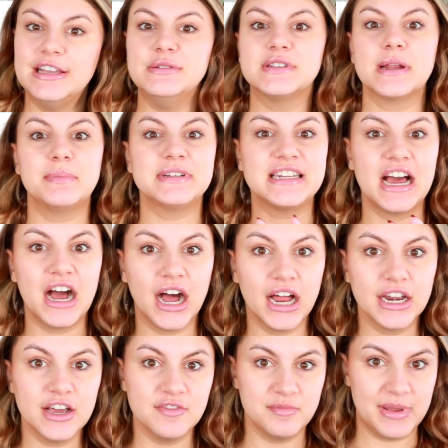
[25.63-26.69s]
used up a
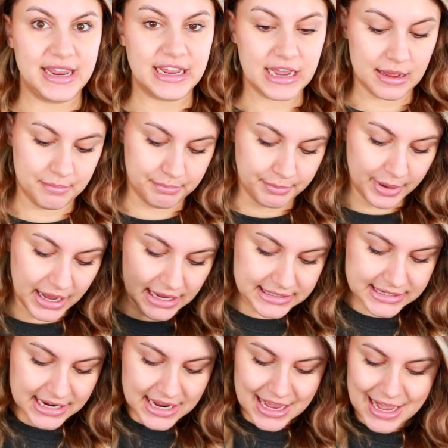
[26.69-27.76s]
ton of makeup,
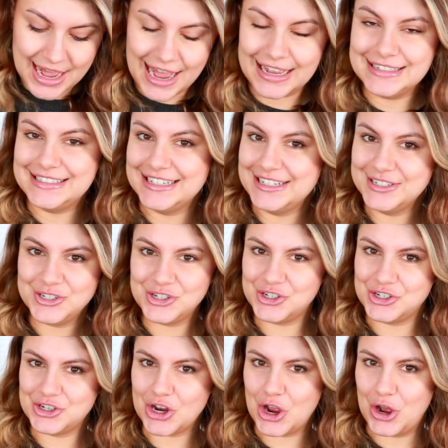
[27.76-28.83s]
but I didn't
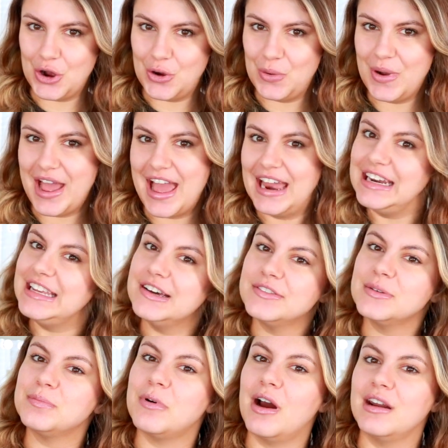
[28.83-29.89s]
show any of
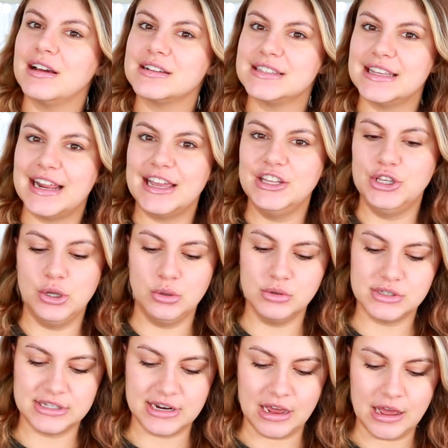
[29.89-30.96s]
the products that I
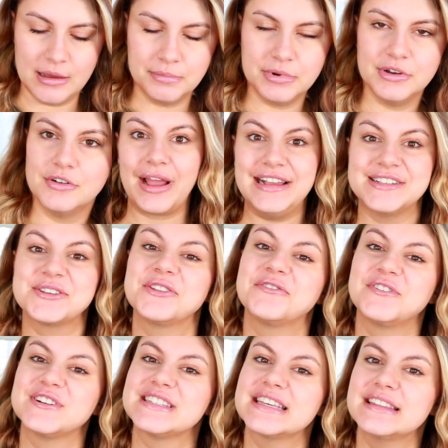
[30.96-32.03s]
used up. Okay, so the
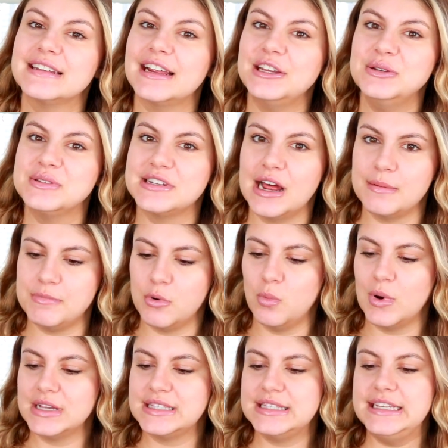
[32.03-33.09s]
first thing that I used up
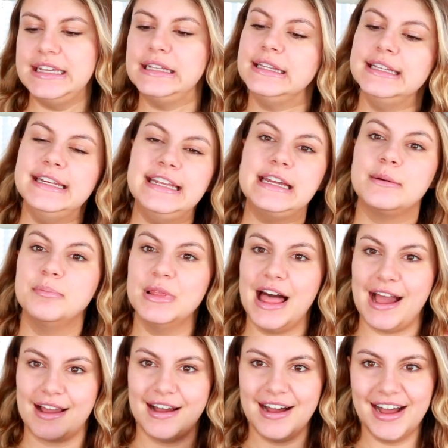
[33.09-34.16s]
was the Clinique
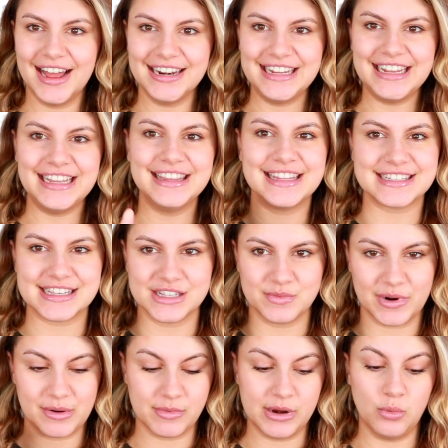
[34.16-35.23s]
Black Honey. This is
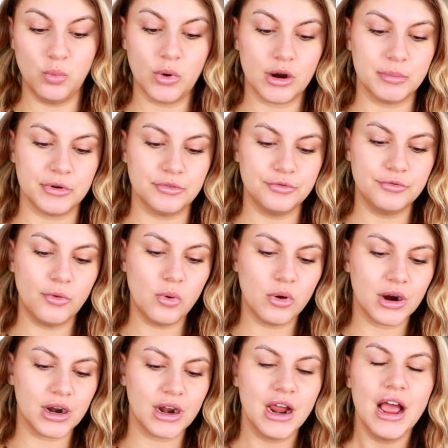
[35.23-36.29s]
where we were
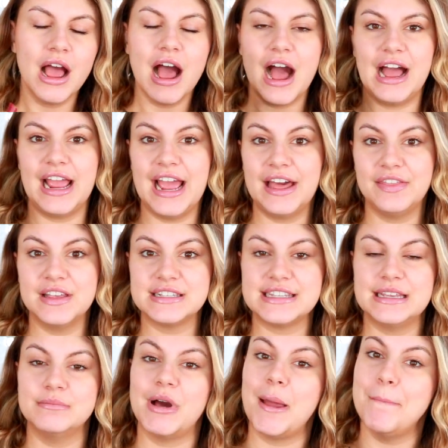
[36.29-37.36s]
before. I had this
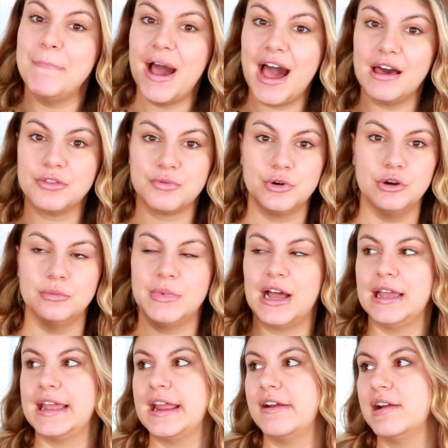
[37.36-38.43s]
in my bathroom.
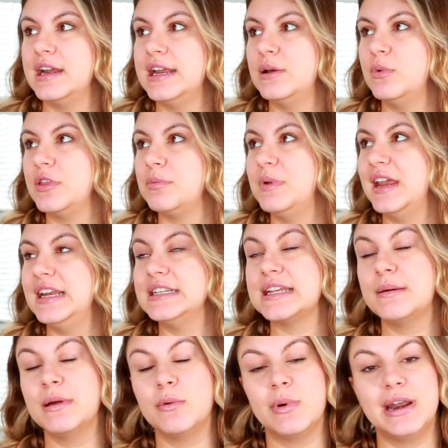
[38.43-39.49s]
I carried it with me
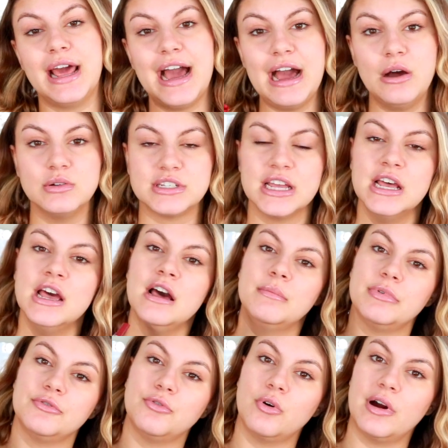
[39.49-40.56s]
anytime I went out.
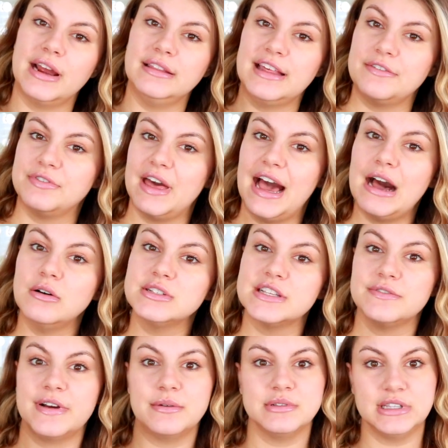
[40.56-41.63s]
Before I left the house,
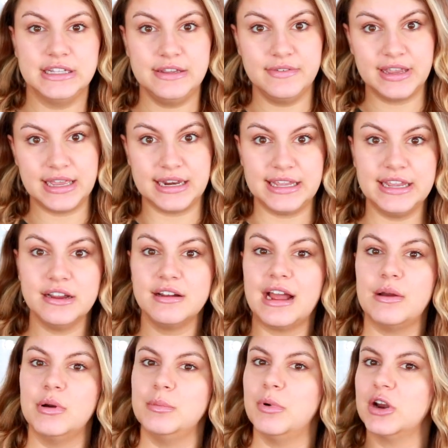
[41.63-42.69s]
if I was leaving it here,
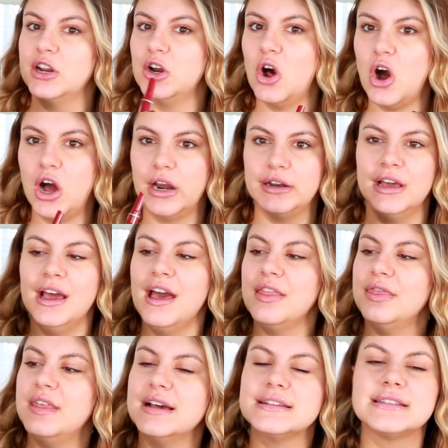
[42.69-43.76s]
I would put it on.
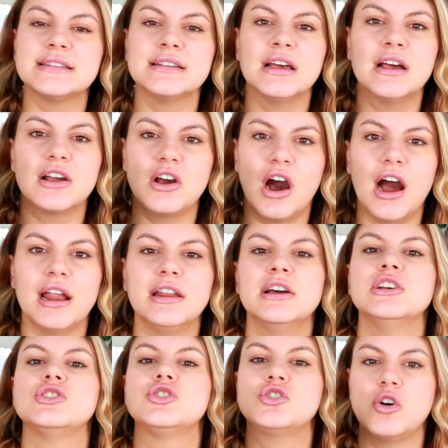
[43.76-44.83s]
This got
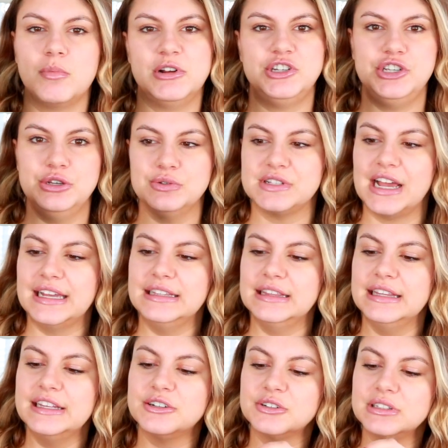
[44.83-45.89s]
so much use.
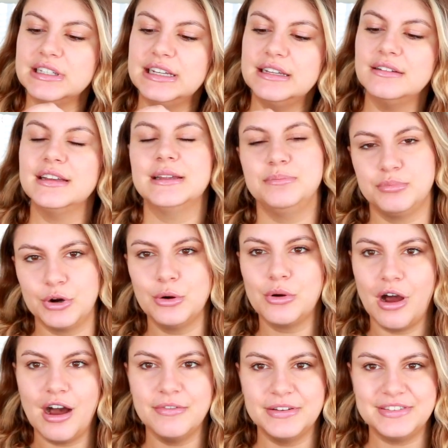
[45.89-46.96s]
It broke
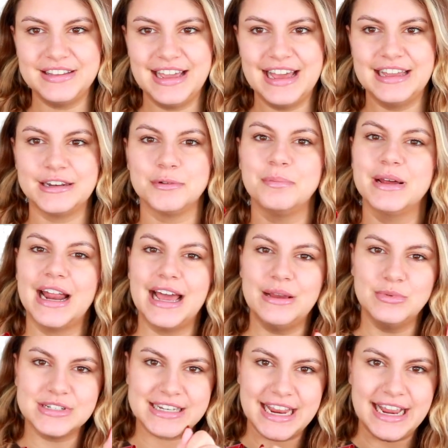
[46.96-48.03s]
off at the end, but I
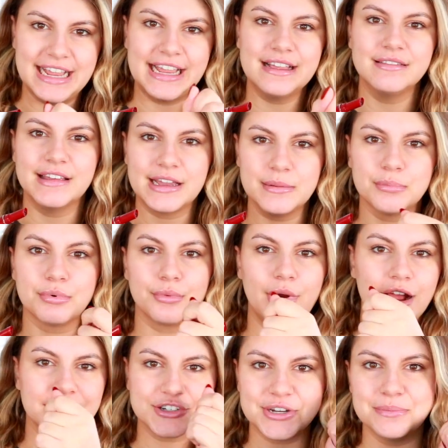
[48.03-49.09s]
was taking like a
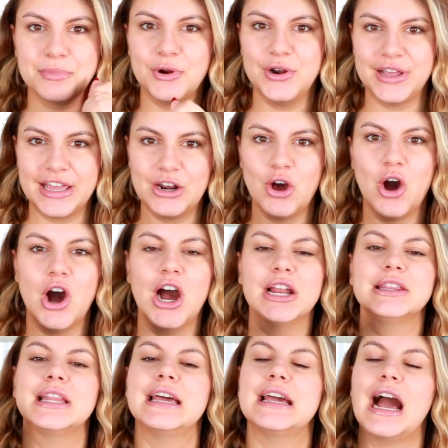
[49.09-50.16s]
brush and putting it
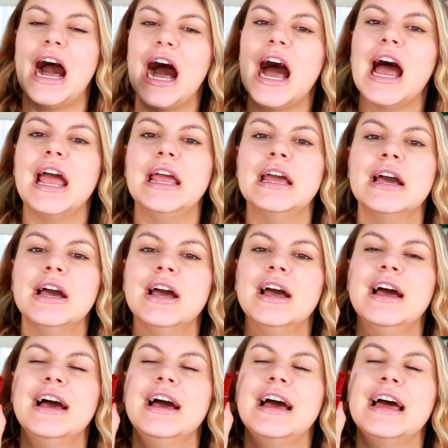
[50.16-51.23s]
on. Like, I
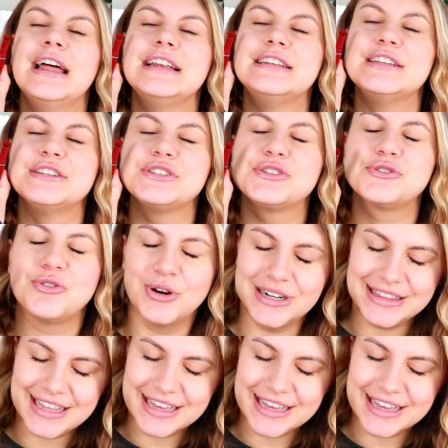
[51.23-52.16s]
destroyed